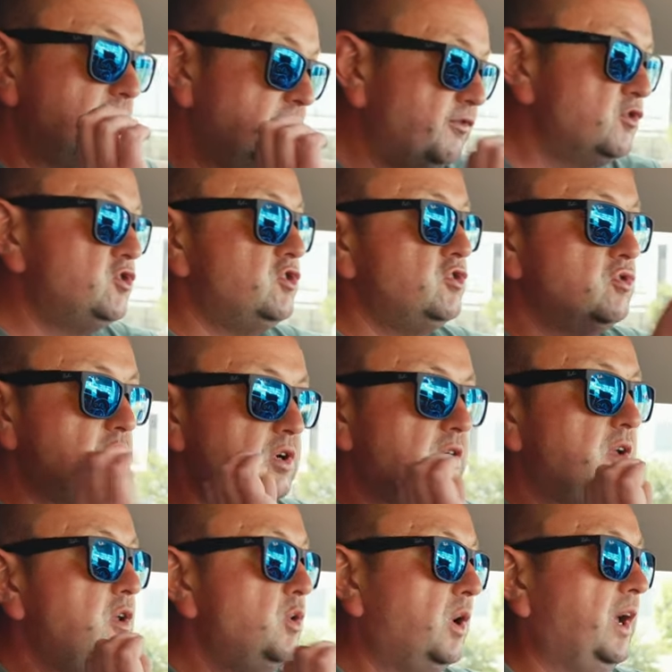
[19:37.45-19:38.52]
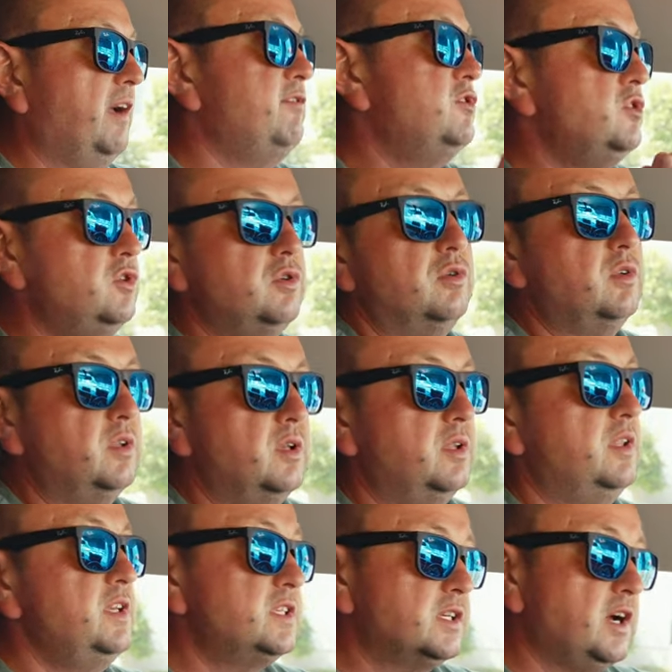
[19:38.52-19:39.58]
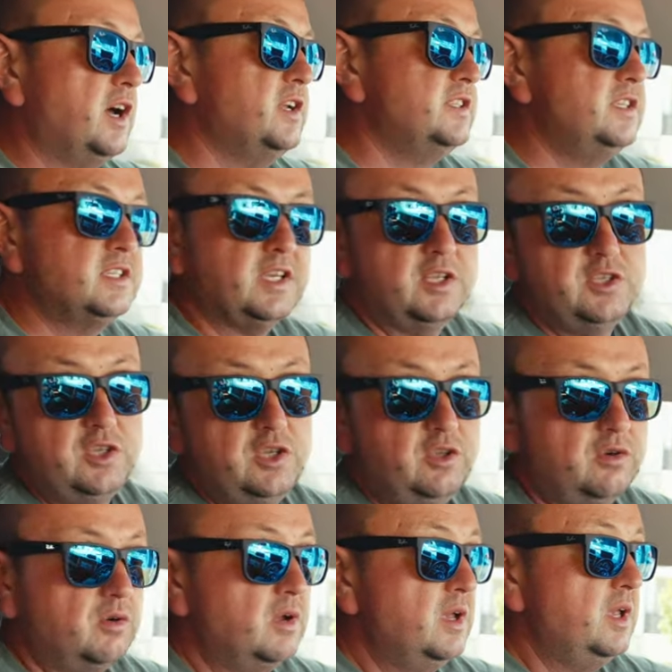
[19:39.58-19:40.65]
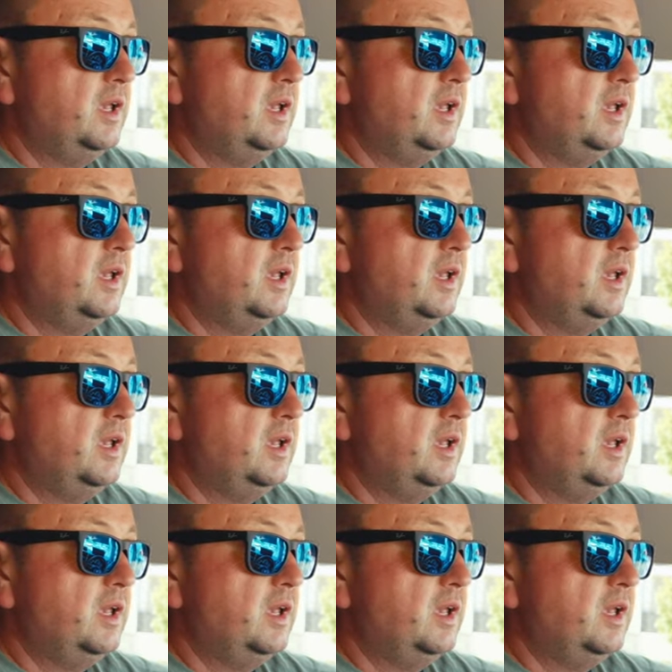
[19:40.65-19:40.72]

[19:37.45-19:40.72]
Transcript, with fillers: For sure, you have to do it. This car is discontinued.